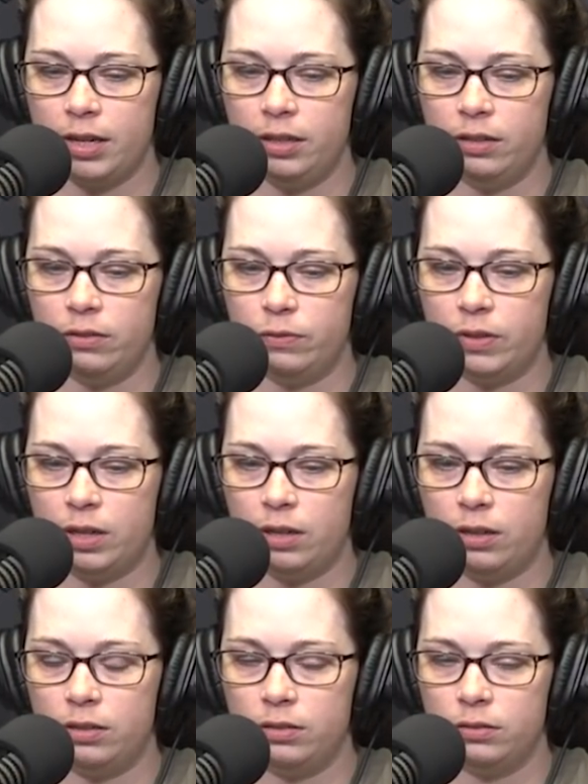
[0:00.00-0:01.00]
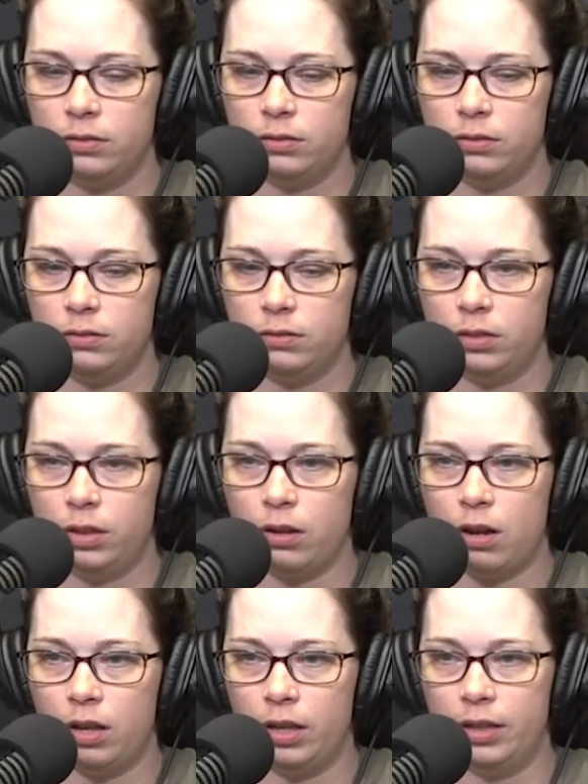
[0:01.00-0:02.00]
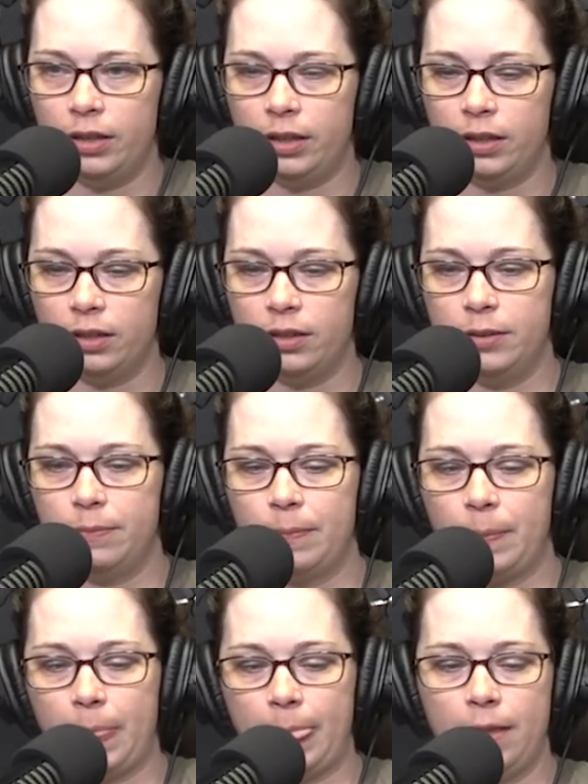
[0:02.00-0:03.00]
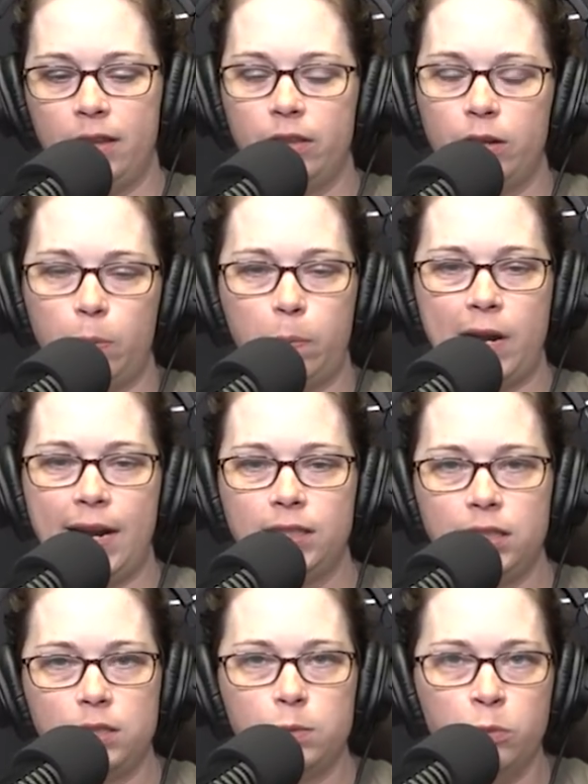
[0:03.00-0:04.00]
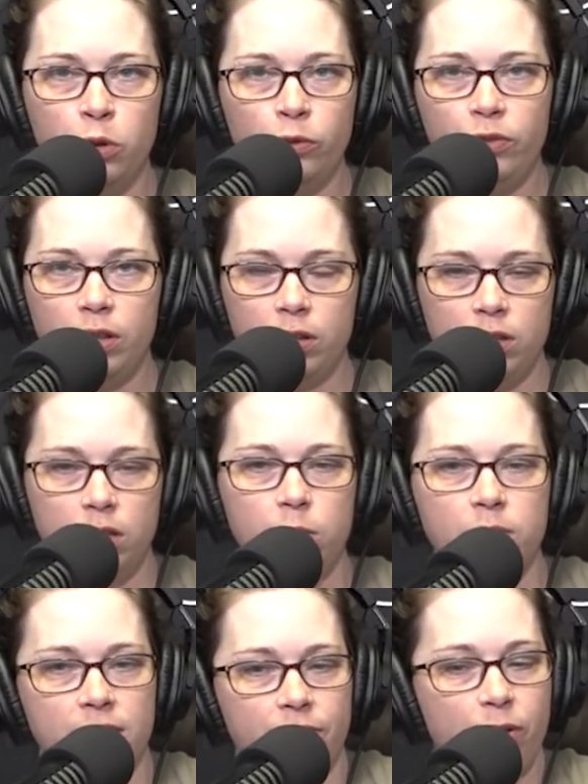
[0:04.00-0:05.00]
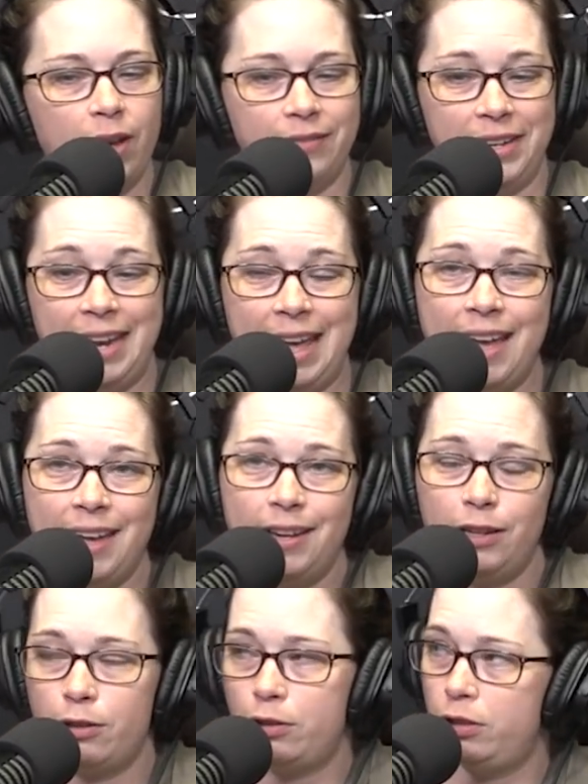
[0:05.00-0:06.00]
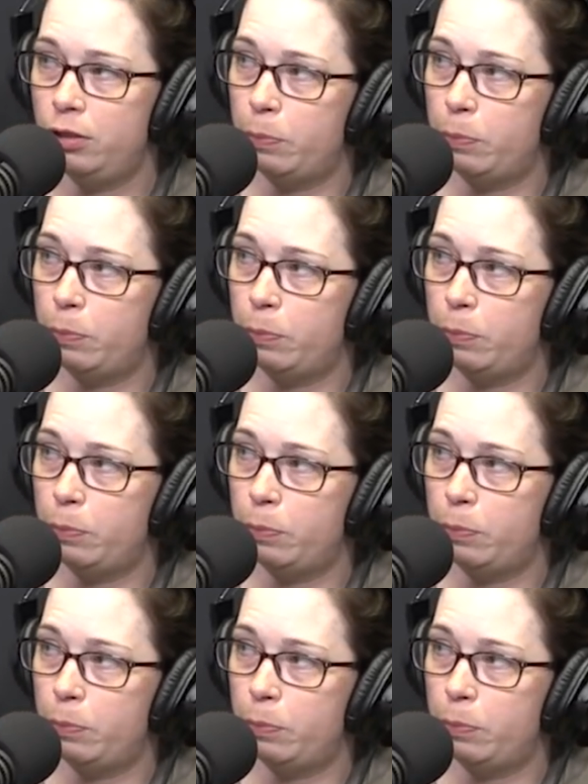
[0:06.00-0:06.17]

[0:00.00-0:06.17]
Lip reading: kind of what do you call it, like a little practice move you can do is if you have a net at your